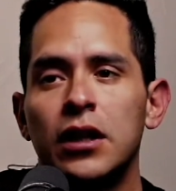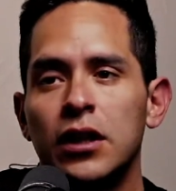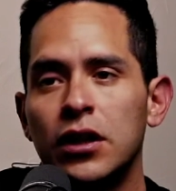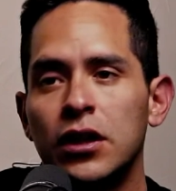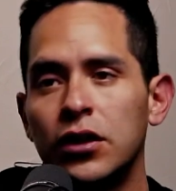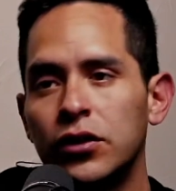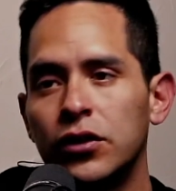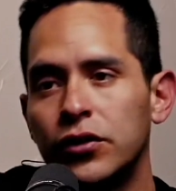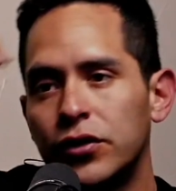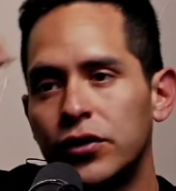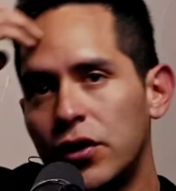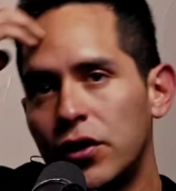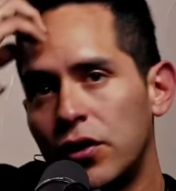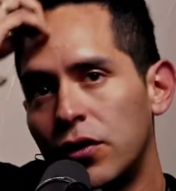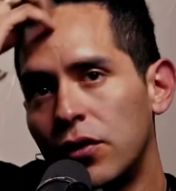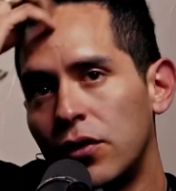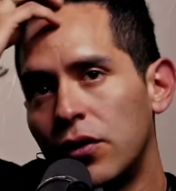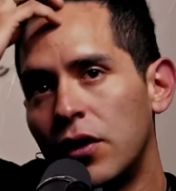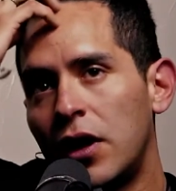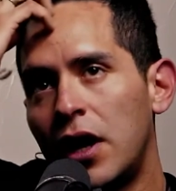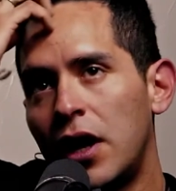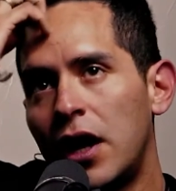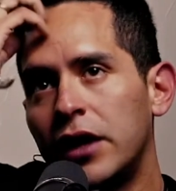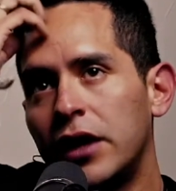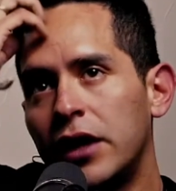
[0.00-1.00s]
So
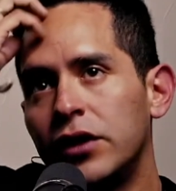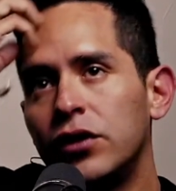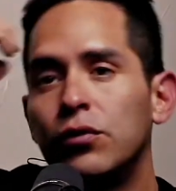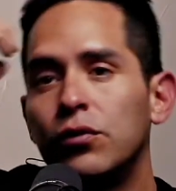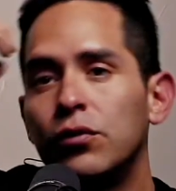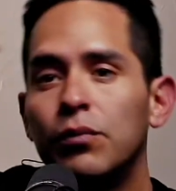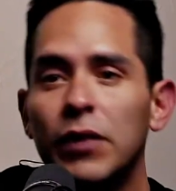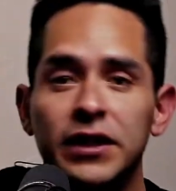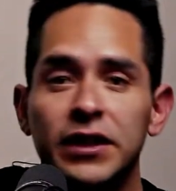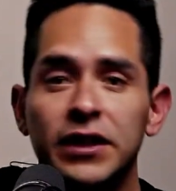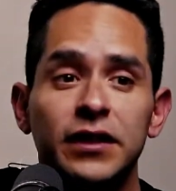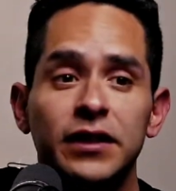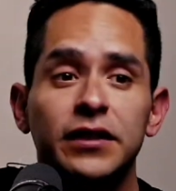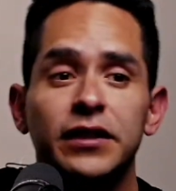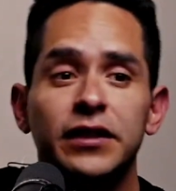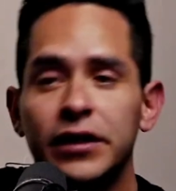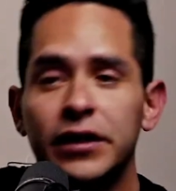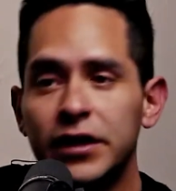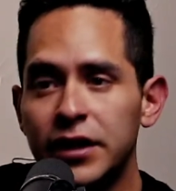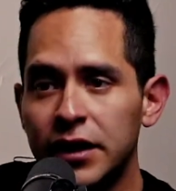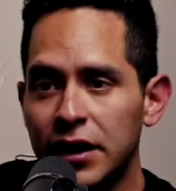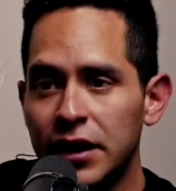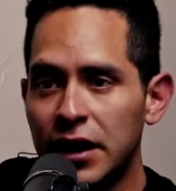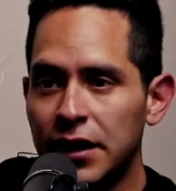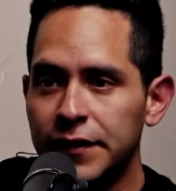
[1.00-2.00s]
I know my sister, she
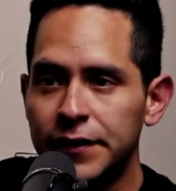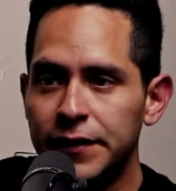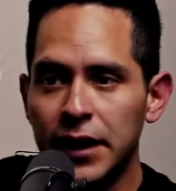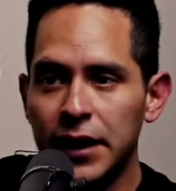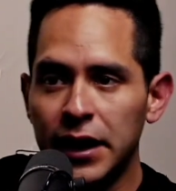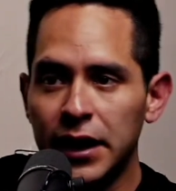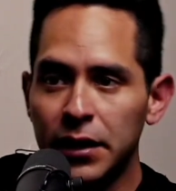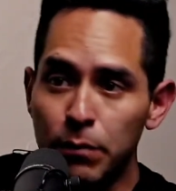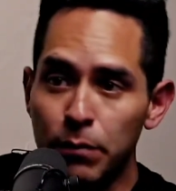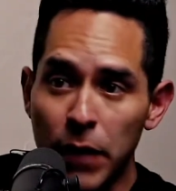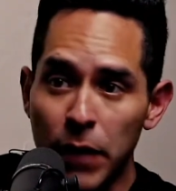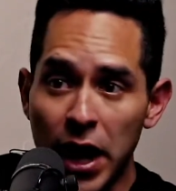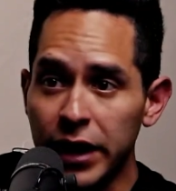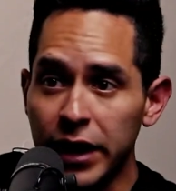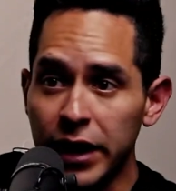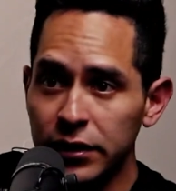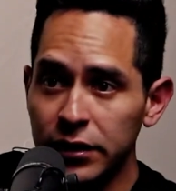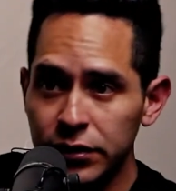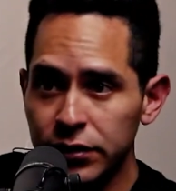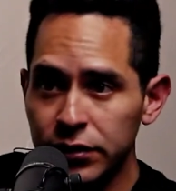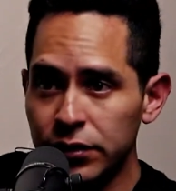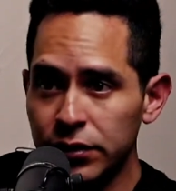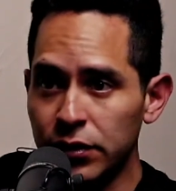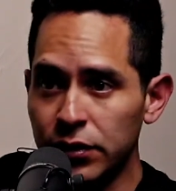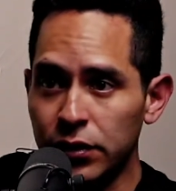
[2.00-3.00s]
has like
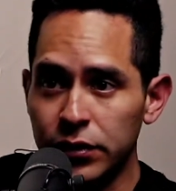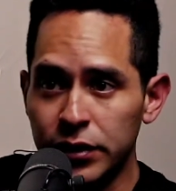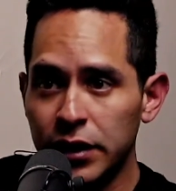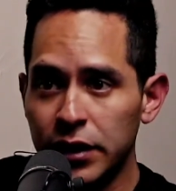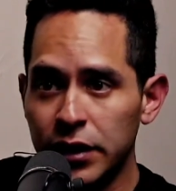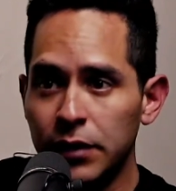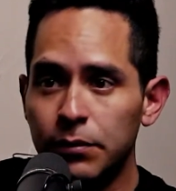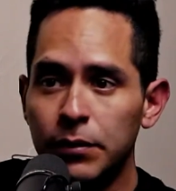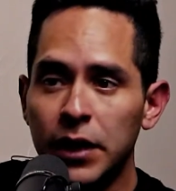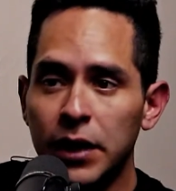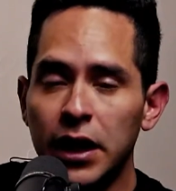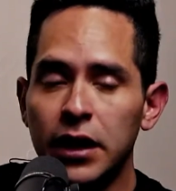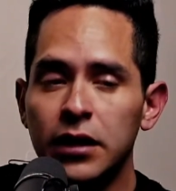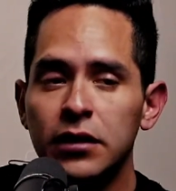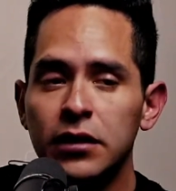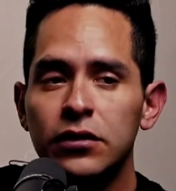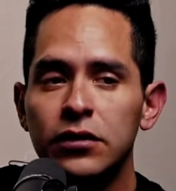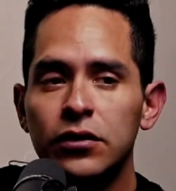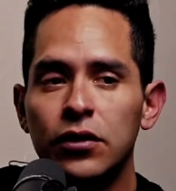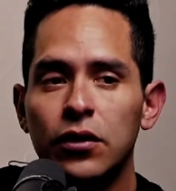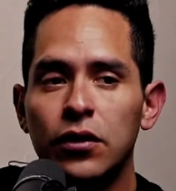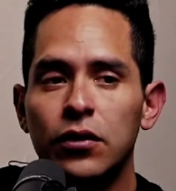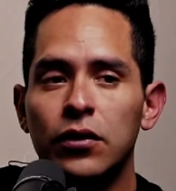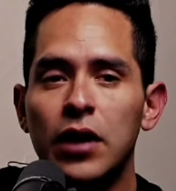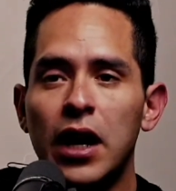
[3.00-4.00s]
miles on the plane.
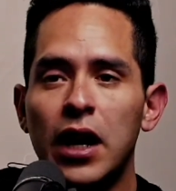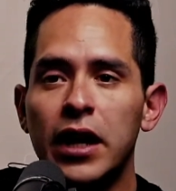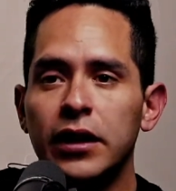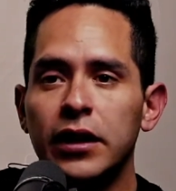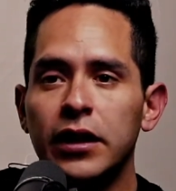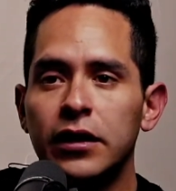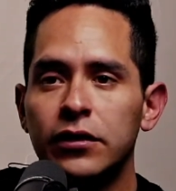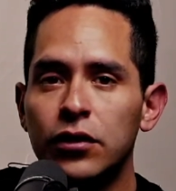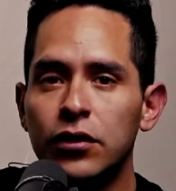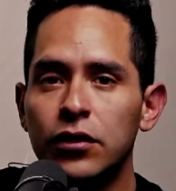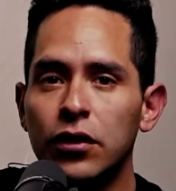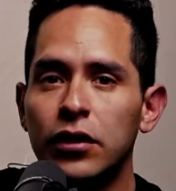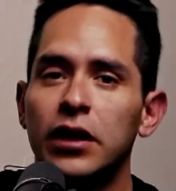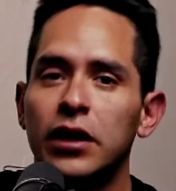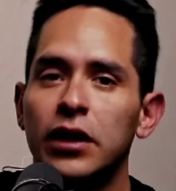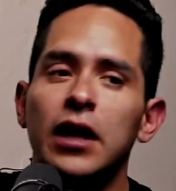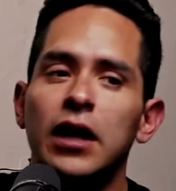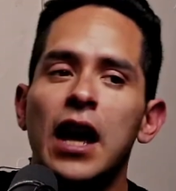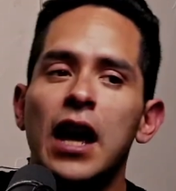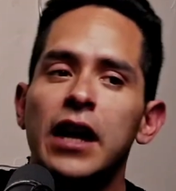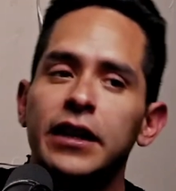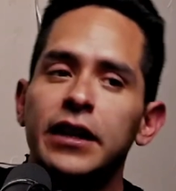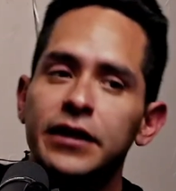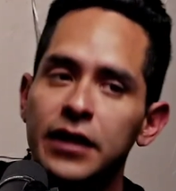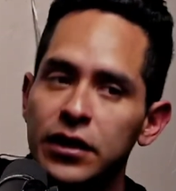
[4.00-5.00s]
So I told her,
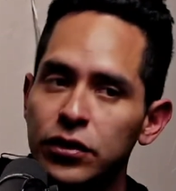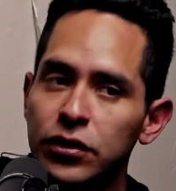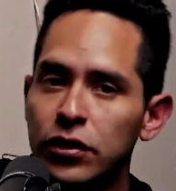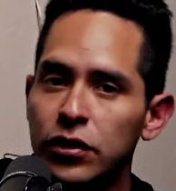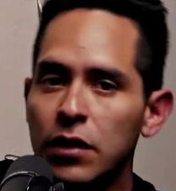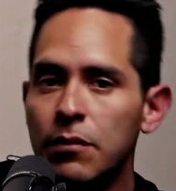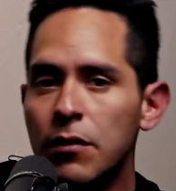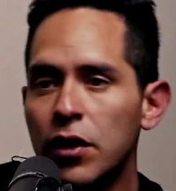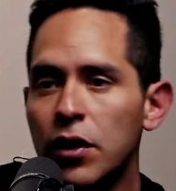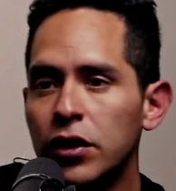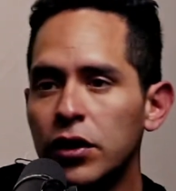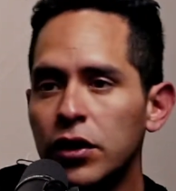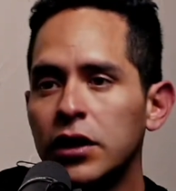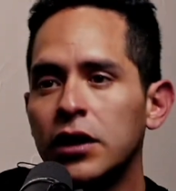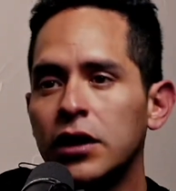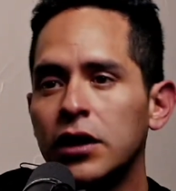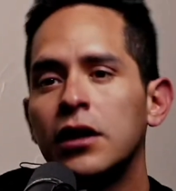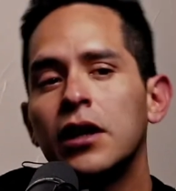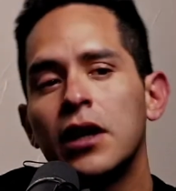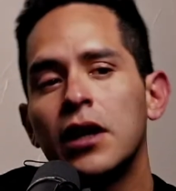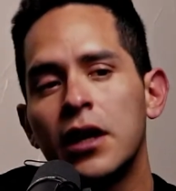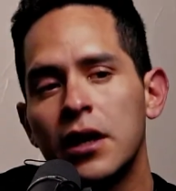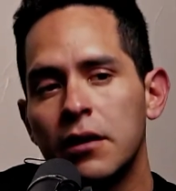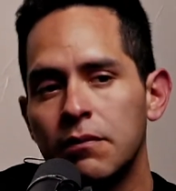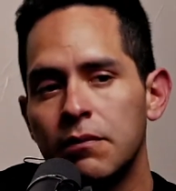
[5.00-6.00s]
I send you the money,
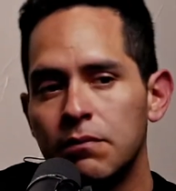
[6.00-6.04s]
buy